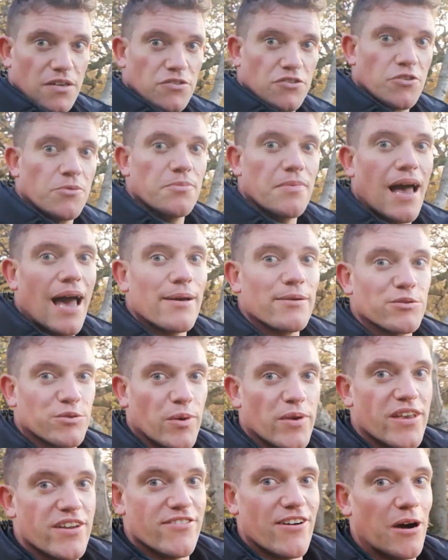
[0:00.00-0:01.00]
Sometimes
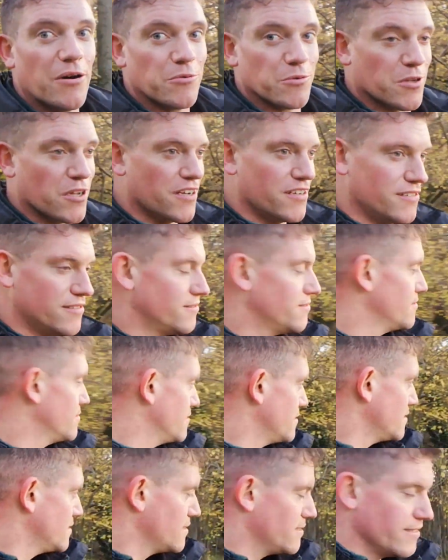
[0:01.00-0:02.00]
when you're out
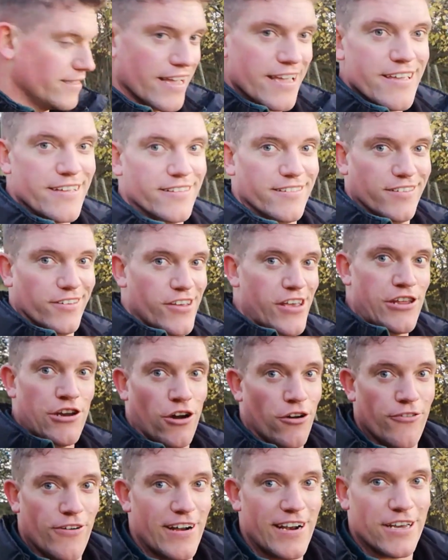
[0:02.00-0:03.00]
and you're
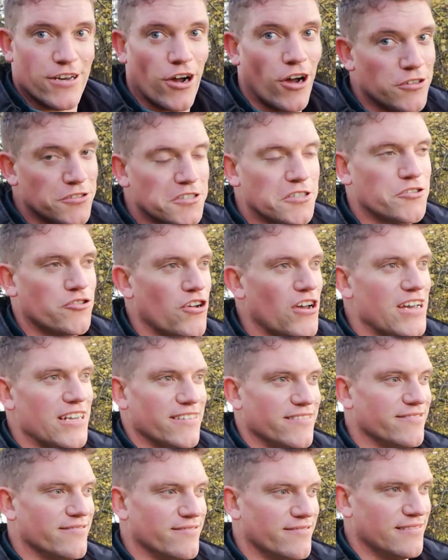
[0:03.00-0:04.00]
not really
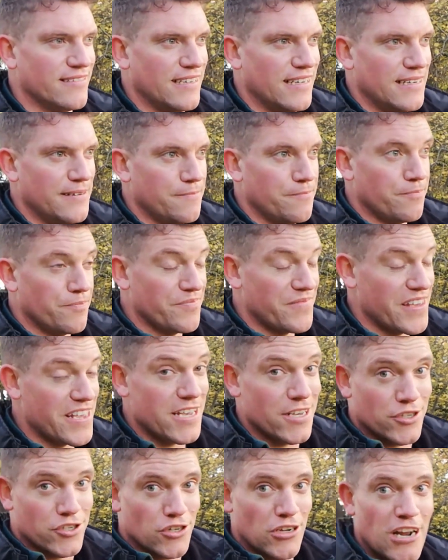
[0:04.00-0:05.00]
concentrating, and
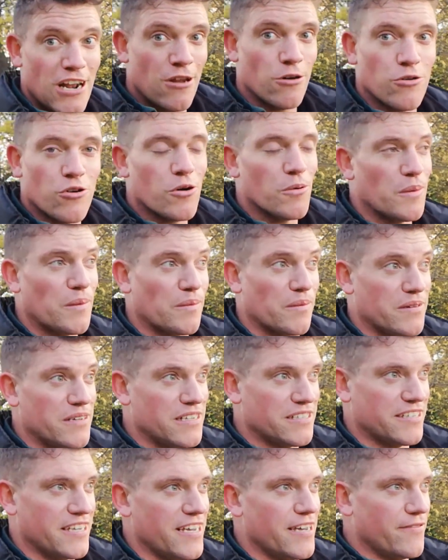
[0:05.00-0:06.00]
you suddenly look up when
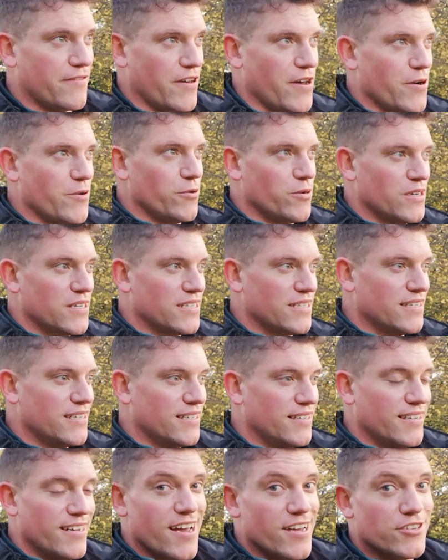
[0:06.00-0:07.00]
you see a view,
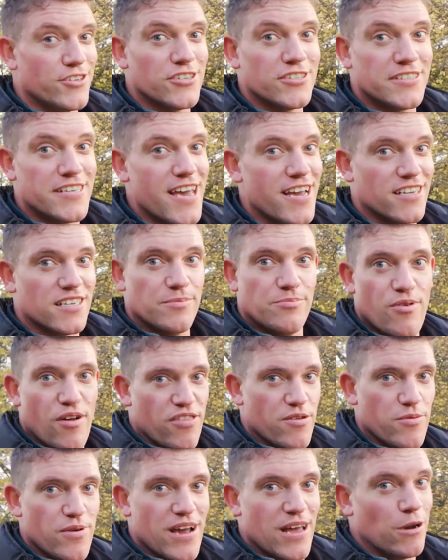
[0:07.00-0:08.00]
it just takes your
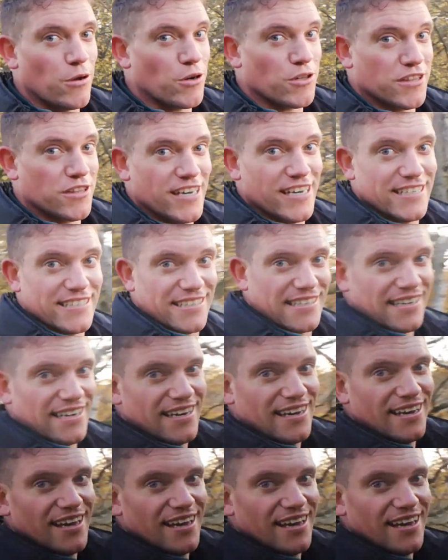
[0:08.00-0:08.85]
breath away. Look at this.